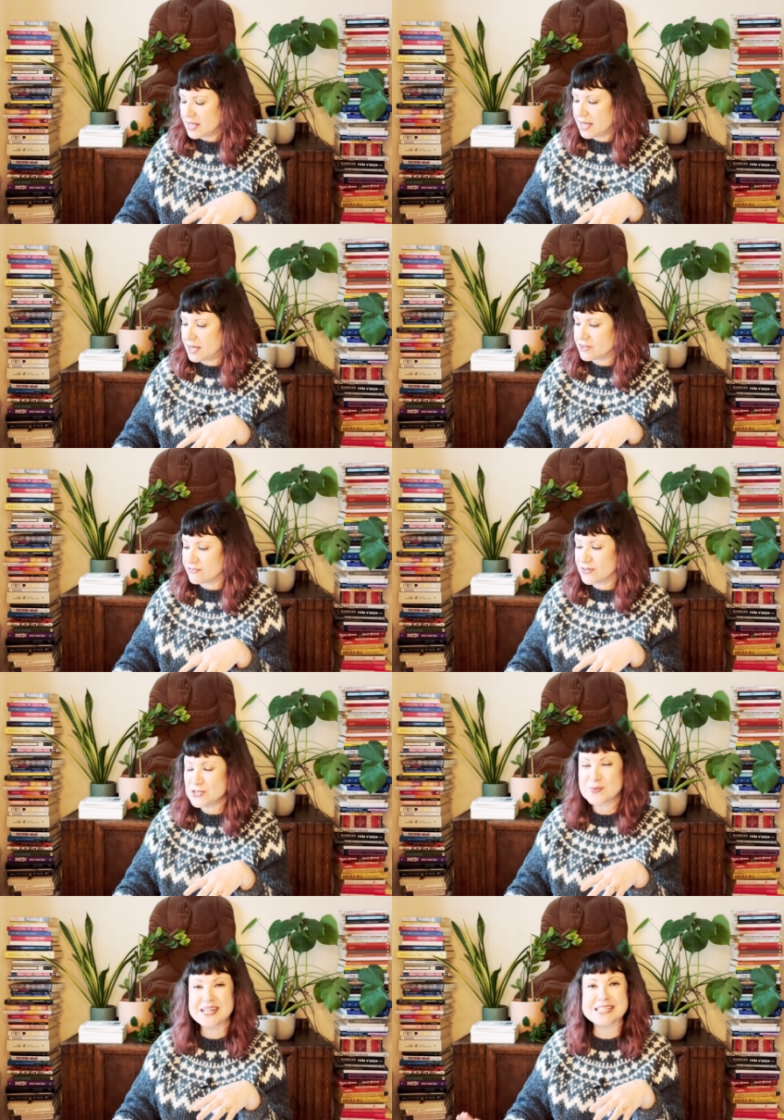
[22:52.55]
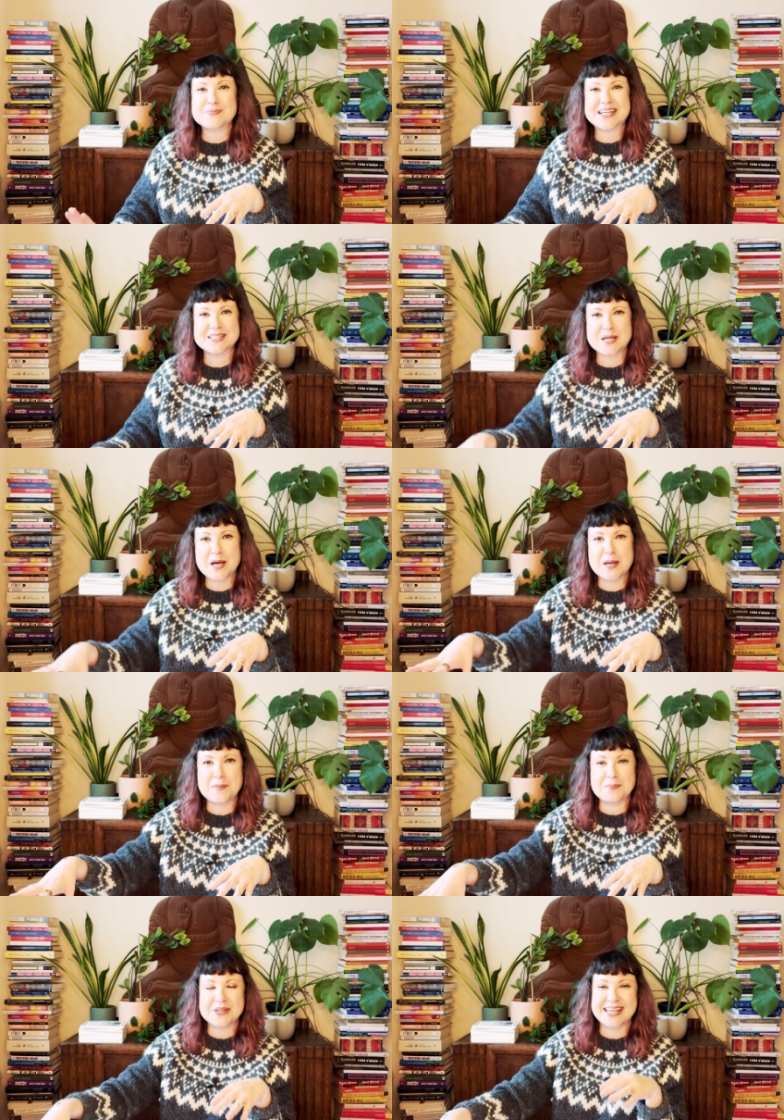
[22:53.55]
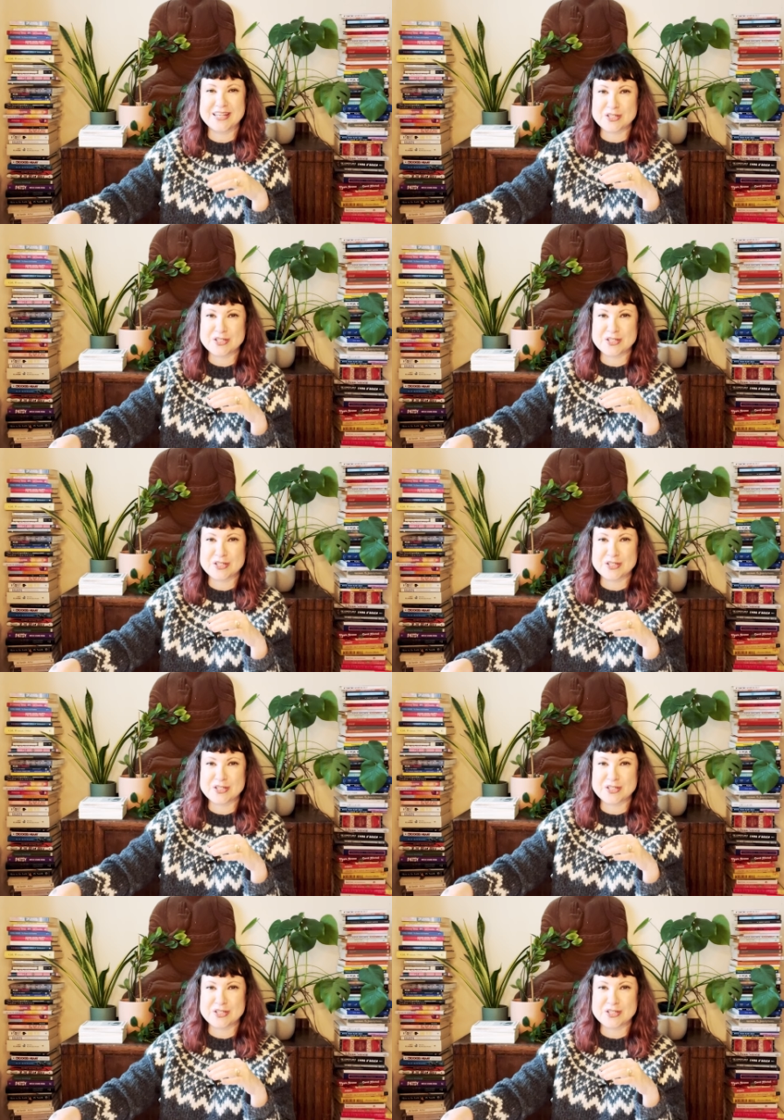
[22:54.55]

Uh, the first one is because I'm planning